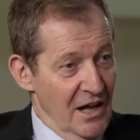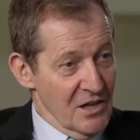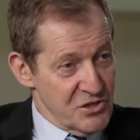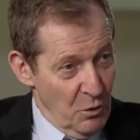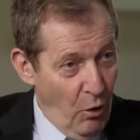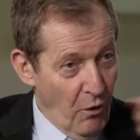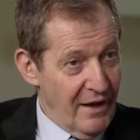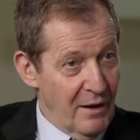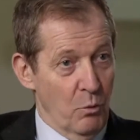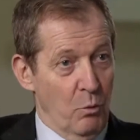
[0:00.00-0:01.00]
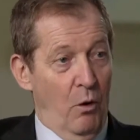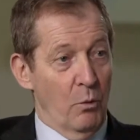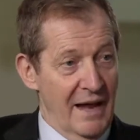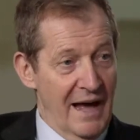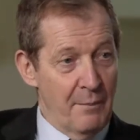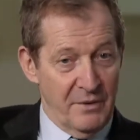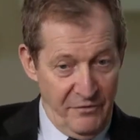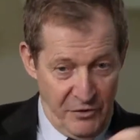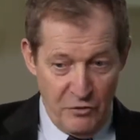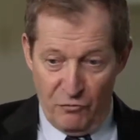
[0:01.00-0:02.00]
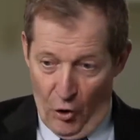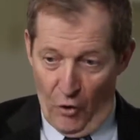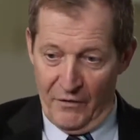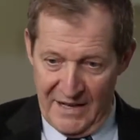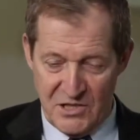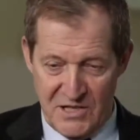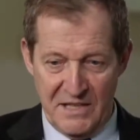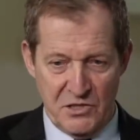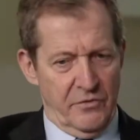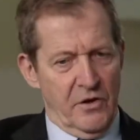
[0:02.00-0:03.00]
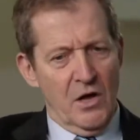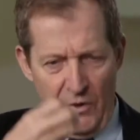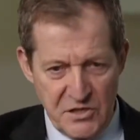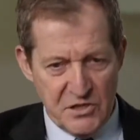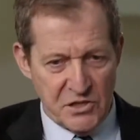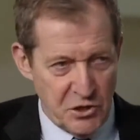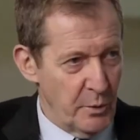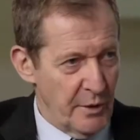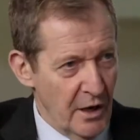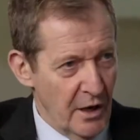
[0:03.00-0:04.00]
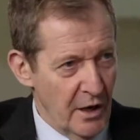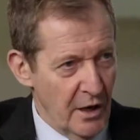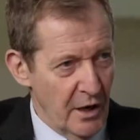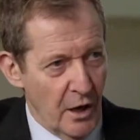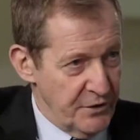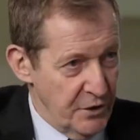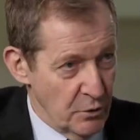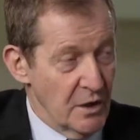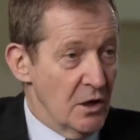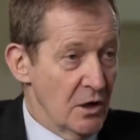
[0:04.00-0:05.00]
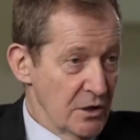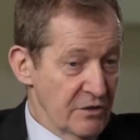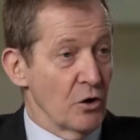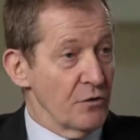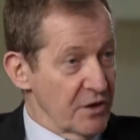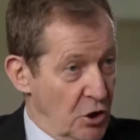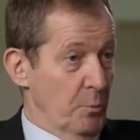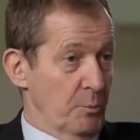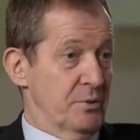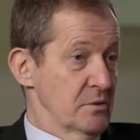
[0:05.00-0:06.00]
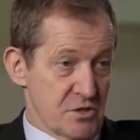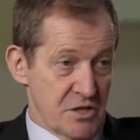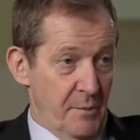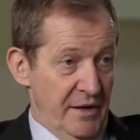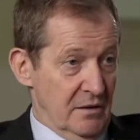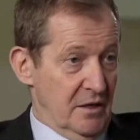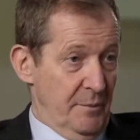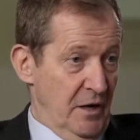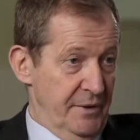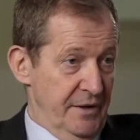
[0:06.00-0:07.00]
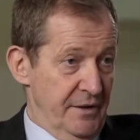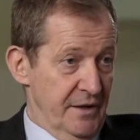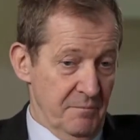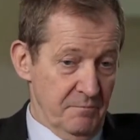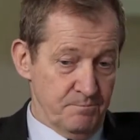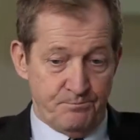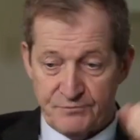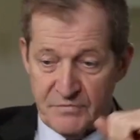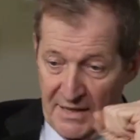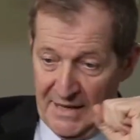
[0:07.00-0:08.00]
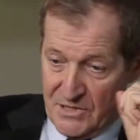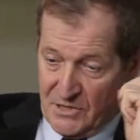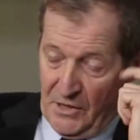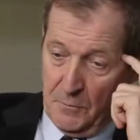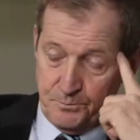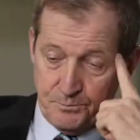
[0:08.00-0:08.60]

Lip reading: And so what will happen if you've got that sense of this is who we are, this is what we do. You've got the COP summit coming up in Glasgow.